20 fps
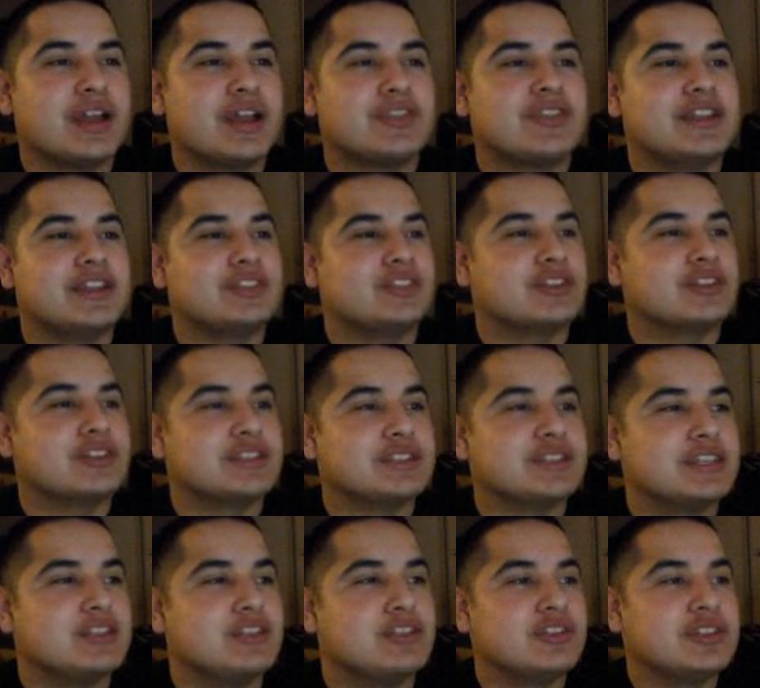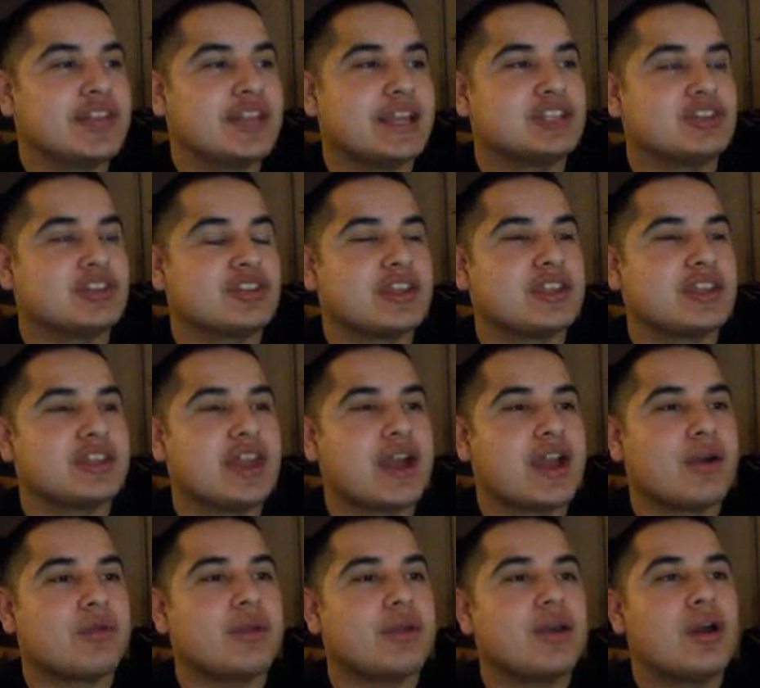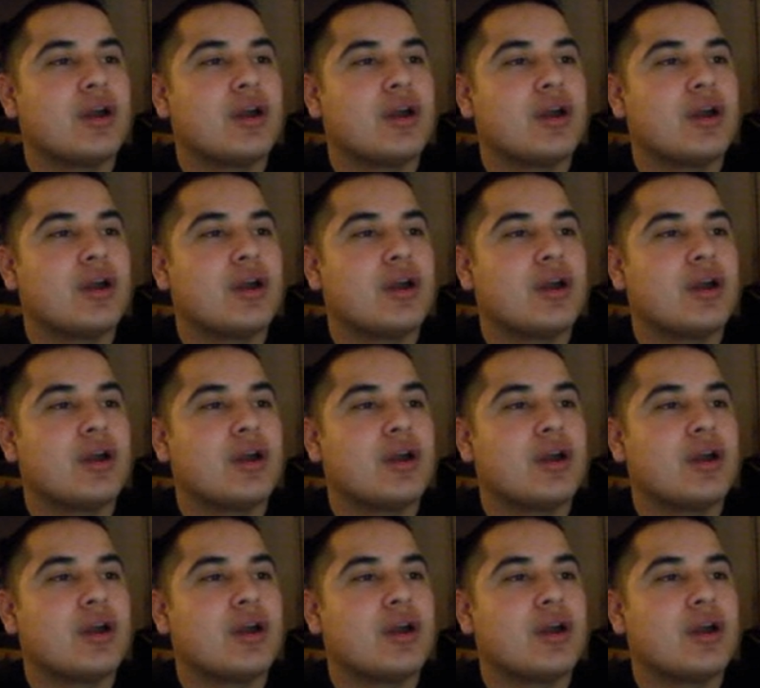I think he's going to continue to take Jardine down.